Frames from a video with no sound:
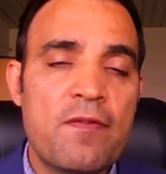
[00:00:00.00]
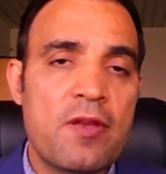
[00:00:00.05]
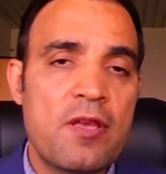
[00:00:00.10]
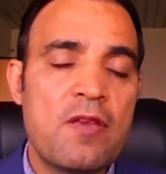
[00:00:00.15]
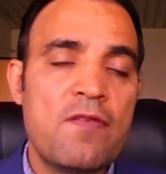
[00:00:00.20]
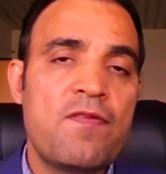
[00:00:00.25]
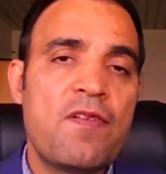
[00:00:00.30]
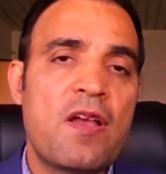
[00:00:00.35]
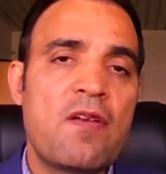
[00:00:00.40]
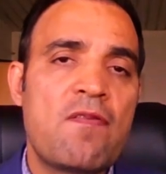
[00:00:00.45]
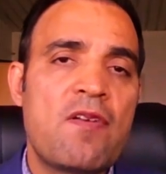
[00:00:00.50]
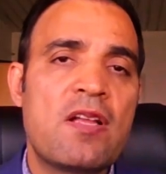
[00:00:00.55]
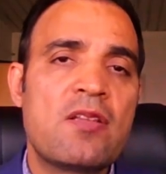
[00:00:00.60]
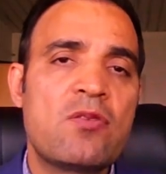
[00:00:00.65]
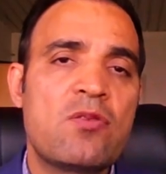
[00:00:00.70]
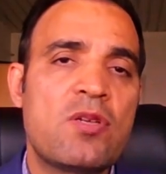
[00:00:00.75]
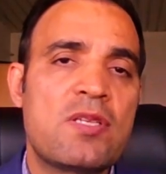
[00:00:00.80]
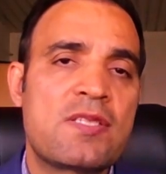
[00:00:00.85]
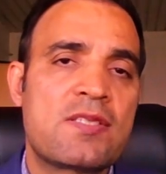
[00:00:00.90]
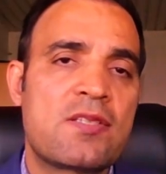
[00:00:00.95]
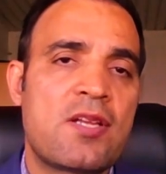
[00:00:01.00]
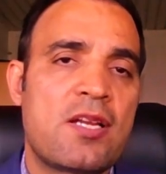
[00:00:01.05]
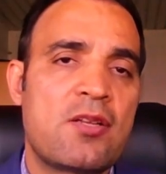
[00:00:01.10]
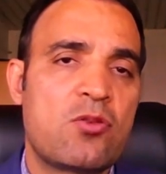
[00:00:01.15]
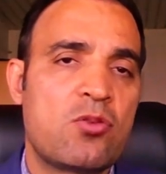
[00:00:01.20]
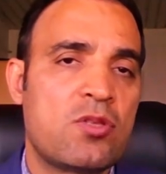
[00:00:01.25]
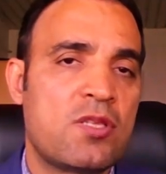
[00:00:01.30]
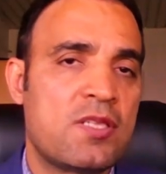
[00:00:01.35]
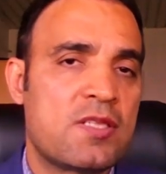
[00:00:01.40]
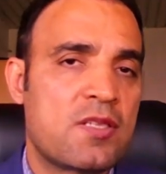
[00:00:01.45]
If I want to start
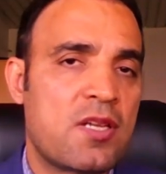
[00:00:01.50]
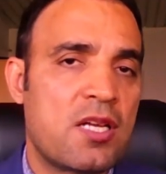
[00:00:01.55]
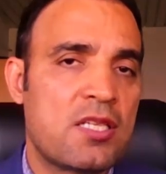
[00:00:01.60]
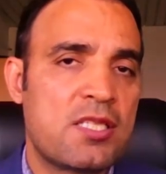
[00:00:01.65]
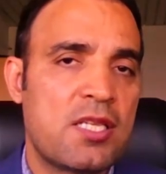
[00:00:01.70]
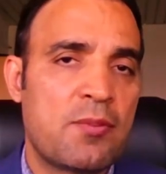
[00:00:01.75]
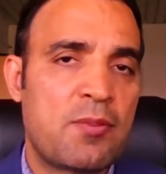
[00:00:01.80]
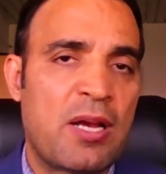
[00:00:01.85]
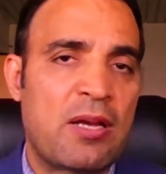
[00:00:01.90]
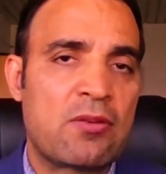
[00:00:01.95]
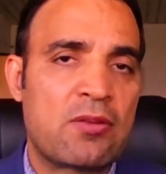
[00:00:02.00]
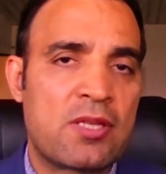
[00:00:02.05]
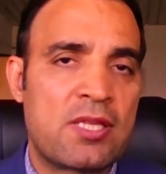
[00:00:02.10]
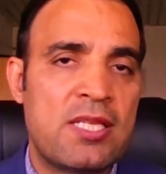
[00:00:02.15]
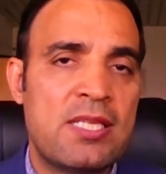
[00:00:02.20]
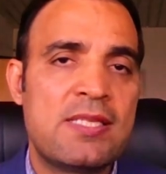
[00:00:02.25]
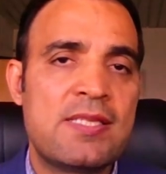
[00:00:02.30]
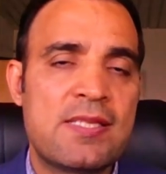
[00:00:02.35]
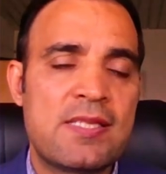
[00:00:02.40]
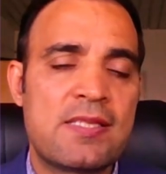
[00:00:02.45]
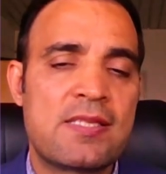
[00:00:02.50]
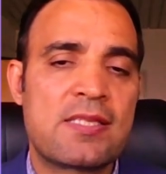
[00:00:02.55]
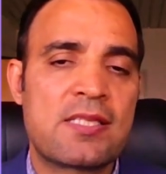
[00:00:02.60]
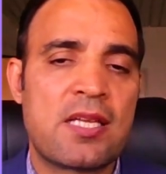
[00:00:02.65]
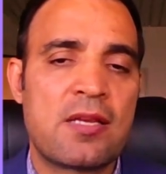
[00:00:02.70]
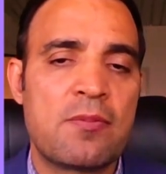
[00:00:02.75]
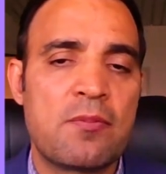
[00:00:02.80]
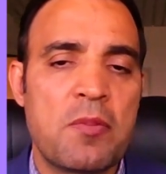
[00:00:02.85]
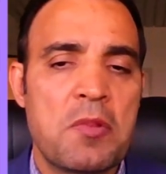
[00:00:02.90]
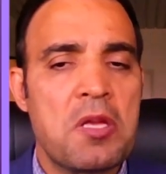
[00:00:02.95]
to discuss about this
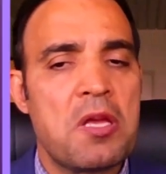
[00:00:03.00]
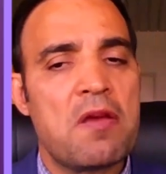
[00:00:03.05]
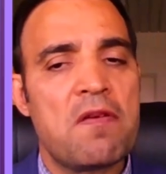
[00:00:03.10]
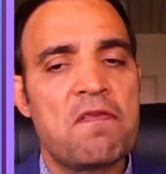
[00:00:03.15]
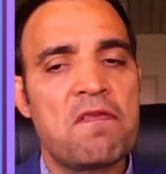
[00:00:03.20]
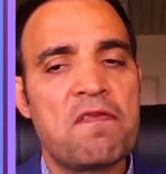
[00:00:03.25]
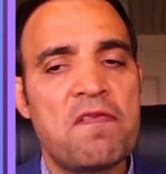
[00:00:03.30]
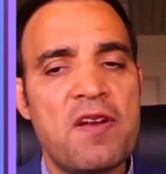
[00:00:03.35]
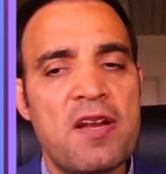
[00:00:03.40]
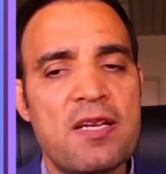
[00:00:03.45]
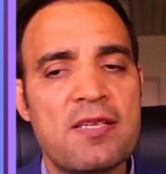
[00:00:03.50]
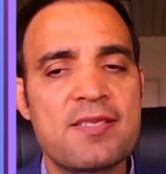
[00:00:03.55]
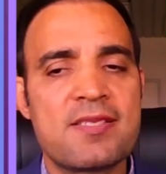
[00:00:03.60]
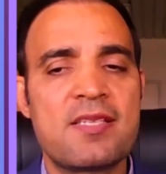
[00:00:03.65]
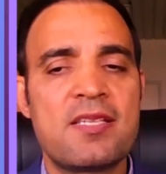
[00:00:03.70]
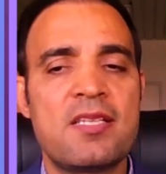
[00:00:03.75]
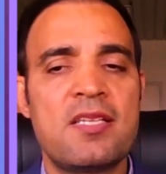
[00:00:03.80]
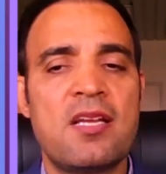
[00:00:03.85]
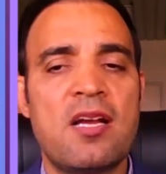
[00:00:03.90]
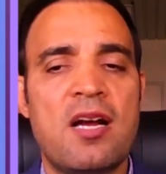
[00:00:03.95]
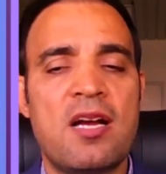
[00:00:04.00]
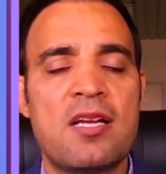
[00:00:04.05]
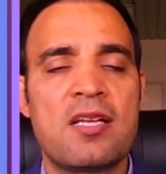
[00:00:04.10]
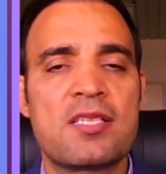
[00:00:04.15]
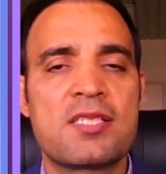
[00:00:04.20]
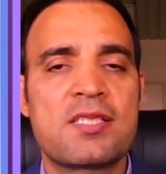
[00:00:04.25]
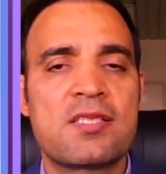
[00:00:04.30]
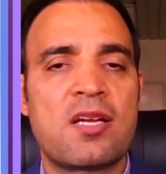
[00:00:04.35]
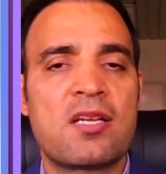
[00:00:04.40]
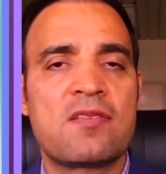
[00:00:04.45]
system, firstly, I
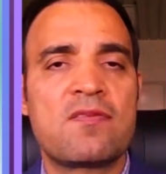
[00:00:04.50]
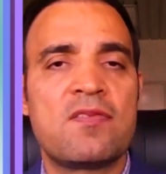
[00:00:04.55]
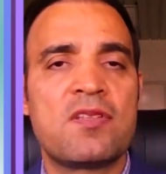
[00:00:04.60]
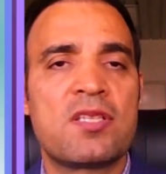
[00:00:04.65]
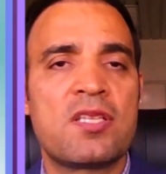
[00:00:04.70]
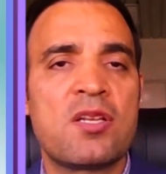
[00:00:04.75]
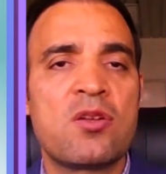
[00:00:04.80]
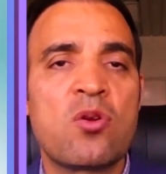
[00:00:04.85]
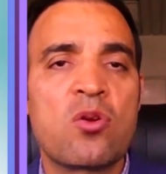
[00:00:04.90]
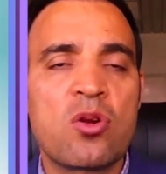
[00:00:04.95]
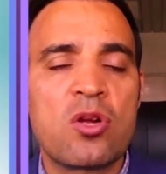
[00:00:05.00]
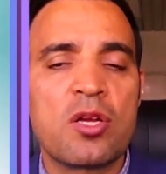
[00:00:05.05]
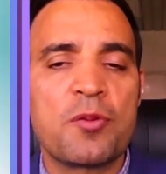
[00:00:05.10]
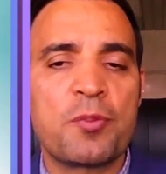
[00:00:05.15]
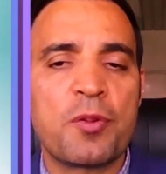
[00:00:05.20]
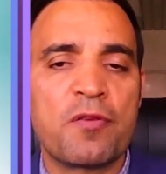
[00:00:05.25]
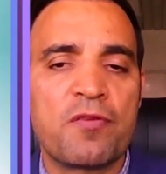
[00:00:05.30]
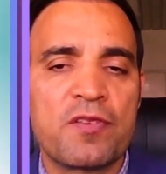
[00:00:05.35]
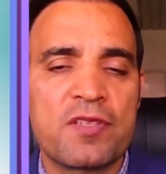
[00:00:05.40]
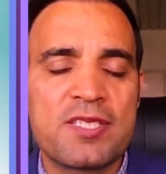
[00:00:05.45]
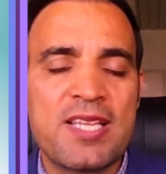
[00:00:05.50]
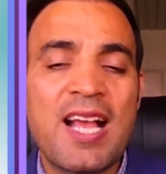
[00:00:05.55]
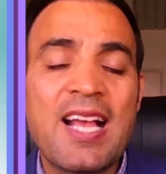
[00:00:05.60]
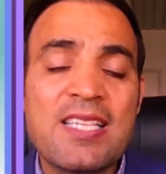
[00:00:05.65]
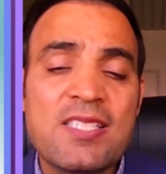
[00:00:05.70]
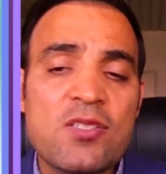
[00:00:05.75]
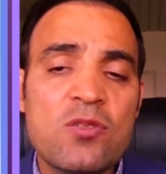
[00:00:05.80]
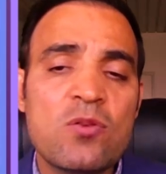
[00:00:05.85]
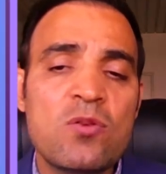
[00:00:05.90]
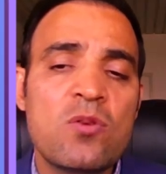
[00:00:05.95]
start with the neurohypophyse.
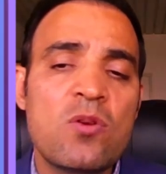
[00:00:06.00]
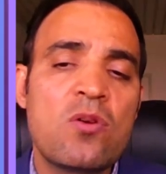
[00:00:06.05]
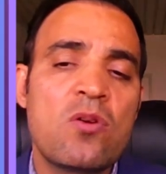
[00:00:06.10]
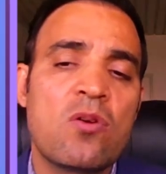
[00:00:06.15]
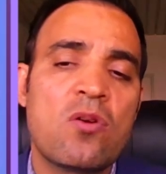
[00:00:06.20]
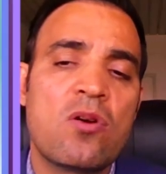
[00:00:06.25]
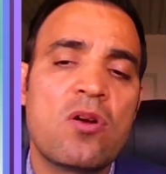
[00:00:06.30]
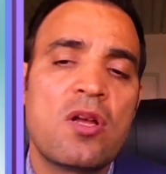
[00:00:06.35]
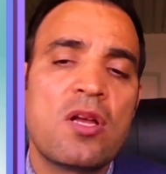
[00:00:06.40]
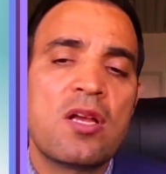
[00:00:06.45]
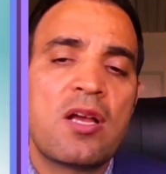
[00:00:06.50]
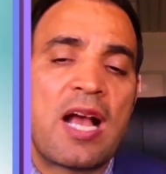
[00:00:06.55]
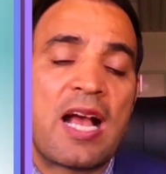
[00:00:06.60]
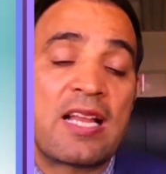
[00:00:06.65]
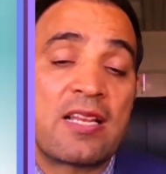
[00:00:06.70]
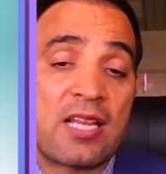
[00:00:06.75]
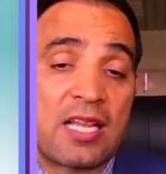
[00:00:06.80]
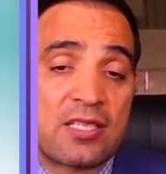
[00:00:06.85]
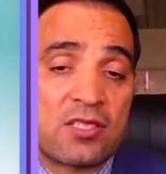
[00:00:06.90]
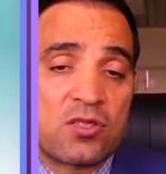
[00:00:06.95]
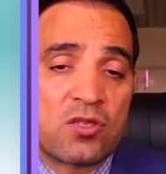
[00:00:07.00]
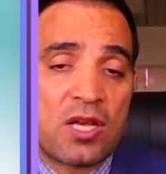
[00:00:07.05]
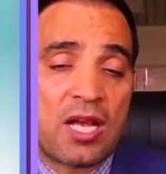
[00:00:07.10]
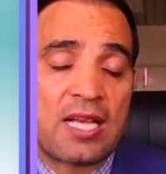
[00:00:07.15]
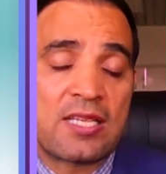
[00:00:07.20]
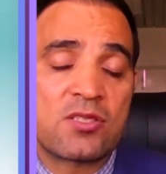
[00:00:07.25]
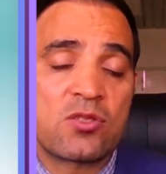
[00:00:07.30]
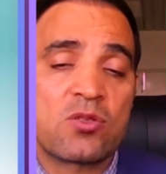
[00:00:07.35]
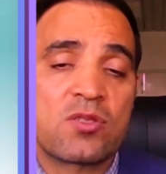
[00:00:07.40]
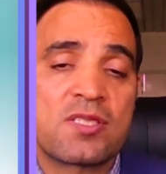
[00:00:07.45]
As you know, and
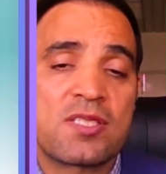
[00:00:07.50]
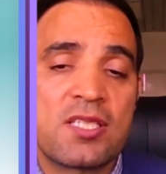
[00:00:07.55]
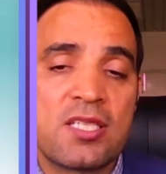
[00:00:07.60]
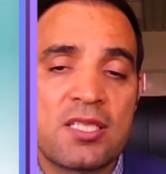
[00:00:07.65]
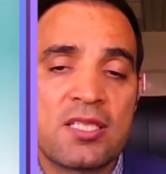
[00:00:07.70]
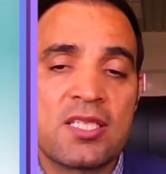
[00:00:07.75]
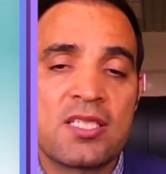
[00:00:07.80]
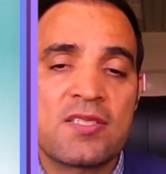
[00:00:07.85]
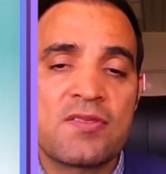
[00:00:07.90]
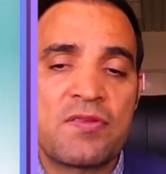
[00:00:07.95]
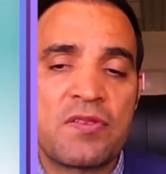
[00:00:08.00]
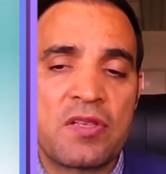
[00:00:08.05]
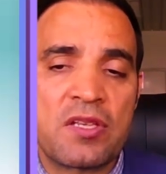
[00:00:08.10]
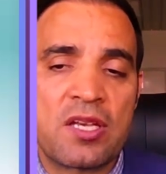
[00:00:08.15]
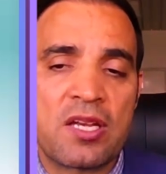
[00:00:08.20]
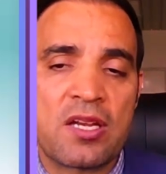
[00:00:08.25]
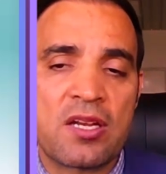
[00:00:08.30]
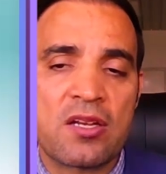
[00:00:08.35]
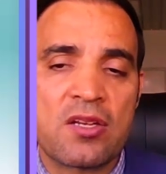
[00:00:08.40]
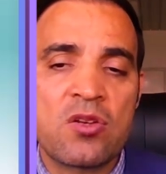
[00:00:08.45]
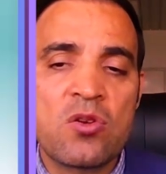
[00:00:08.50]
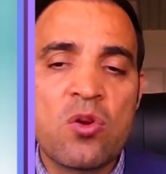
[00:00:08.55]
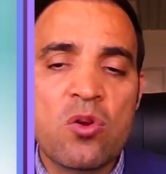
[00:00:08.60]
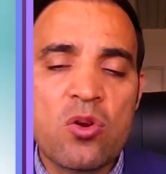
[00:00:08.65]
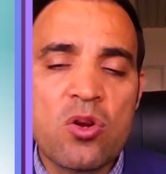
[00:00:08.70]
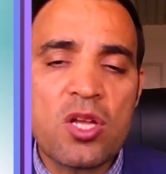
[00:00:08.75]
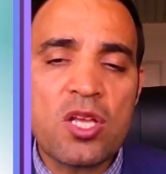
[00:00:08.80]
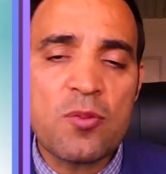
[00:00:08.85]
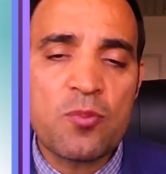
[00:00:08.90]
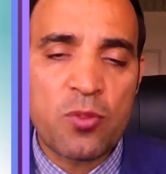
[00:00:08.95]
as you see in this figure,
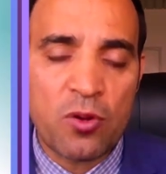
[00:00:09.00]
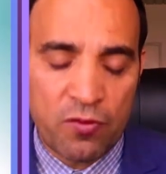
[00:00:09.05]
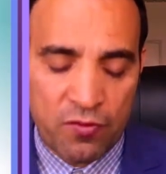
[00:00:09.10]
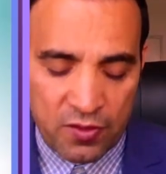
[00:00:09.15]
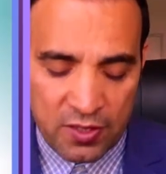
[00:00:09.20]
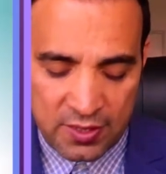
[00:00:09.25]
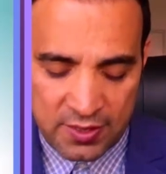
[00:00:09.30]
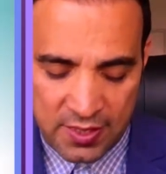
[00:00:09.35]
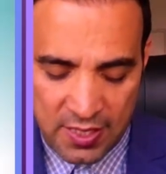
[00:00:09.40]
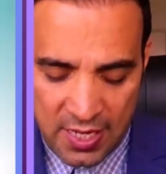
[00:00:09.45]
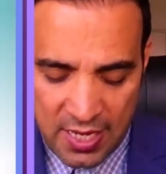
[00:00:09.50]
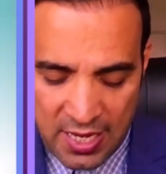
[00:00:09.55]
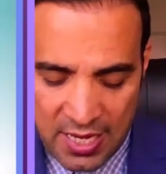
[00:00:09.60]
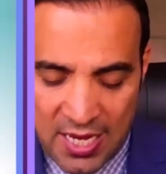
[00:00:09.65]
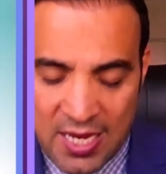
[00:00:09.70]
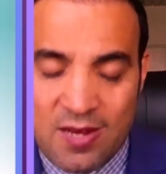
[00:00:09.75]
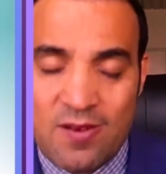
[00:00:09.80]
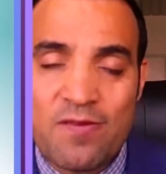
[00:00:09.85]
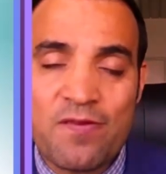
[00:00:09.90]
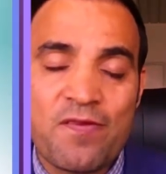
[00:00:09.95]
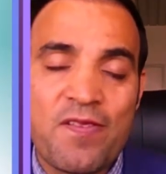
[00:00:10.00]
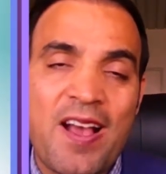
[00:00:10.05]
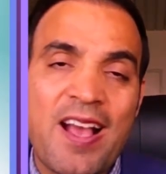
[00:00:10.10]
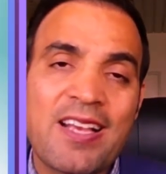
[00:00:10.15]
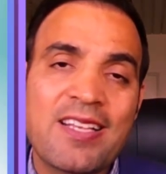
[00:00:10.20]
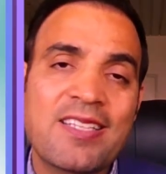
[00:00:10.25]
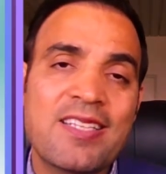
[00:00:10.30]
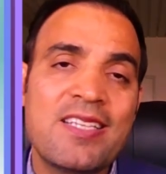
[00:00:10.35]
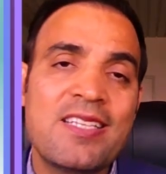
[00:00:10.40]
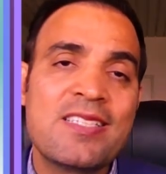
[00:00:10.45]
neurohypophyse, in
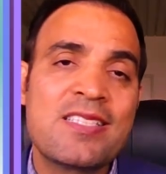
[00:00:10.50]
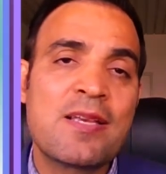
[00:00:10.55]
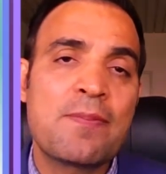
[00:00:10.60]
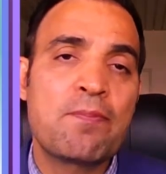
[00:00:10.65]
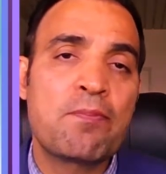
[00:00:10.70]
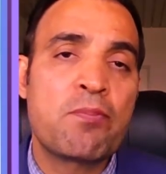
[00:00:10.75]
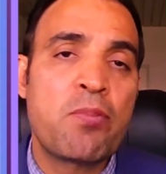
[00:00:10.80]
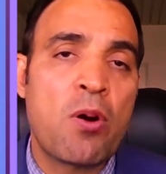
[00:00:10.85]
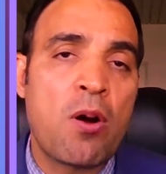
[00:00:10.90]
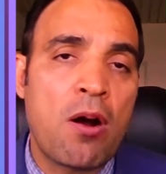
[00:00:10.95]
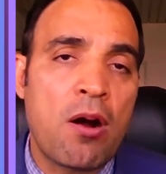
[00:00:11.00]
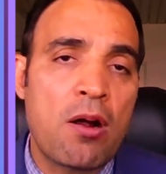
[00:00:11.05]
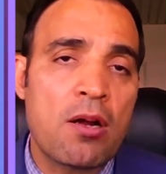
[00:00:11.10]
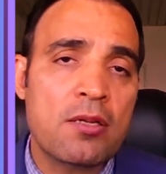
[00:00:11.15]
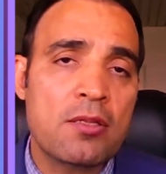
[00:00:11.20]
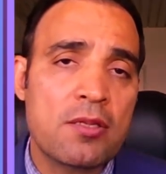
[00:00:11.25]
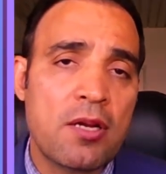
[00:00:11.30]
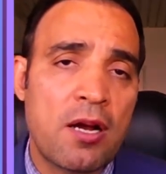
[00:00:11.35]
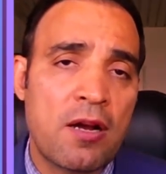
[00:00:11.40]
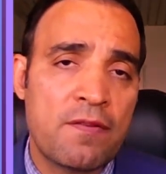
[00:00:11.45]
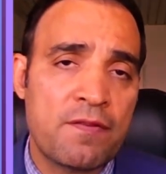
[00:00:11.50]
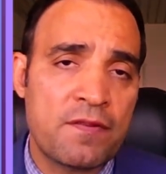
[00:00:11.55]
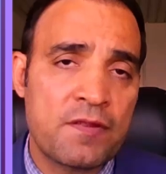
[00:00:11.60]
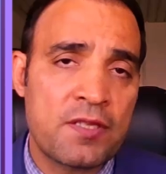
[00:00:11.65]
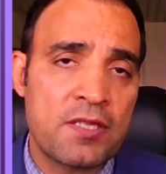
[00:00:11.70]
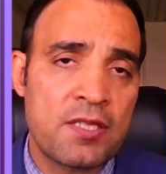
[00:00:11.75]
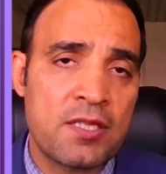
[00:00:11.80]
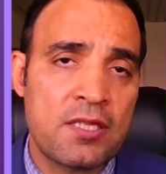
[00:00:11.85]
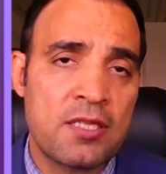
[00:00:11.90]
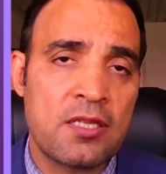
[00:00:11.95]
fact, is a part of
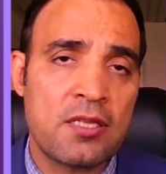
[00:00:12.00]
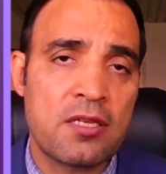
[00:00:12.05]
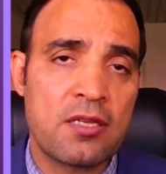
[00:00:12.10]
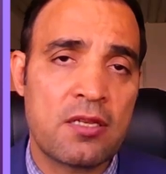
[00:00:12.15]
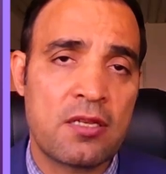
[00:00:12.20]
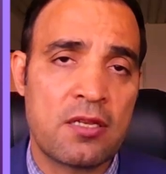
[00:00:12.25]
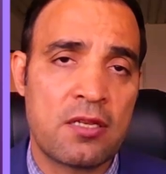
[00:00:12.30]
the